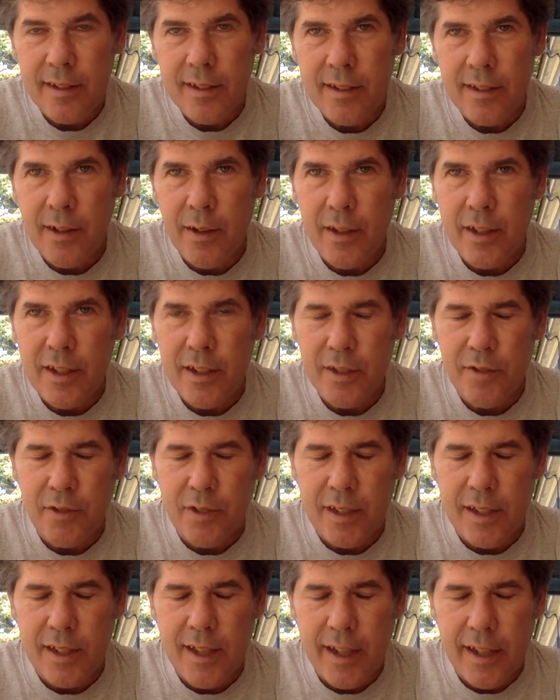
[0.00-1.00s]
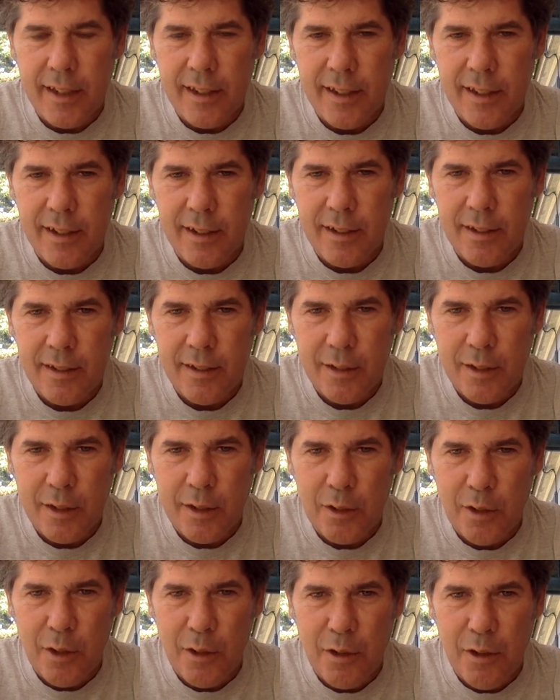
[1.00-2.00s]
so I just really like their
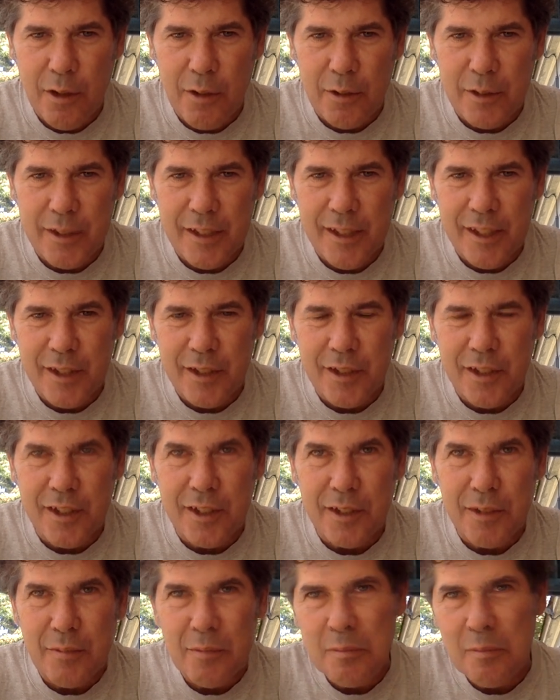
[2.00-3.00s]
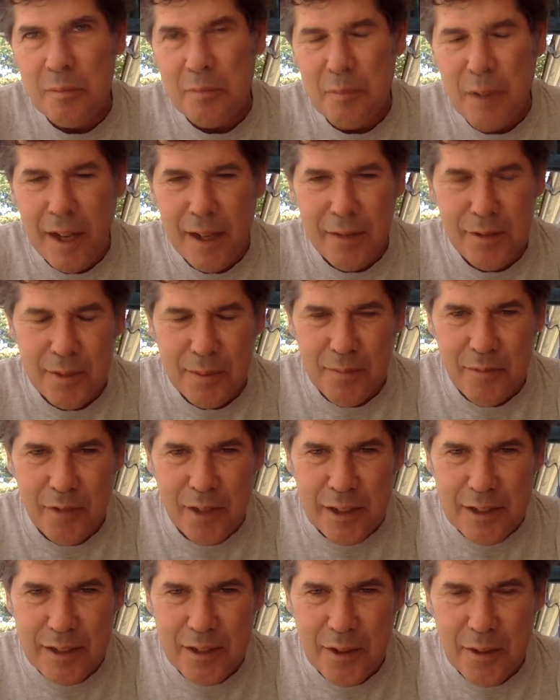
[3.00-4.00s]
logo and T-shirt. I have some
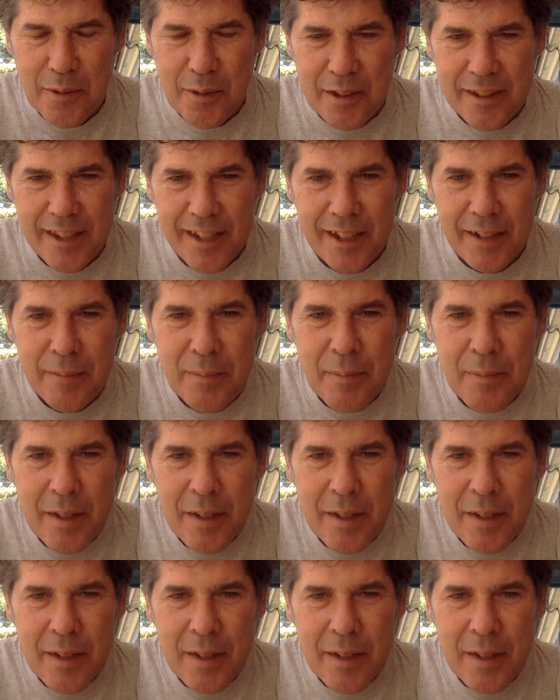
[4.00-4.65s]
friends that went there.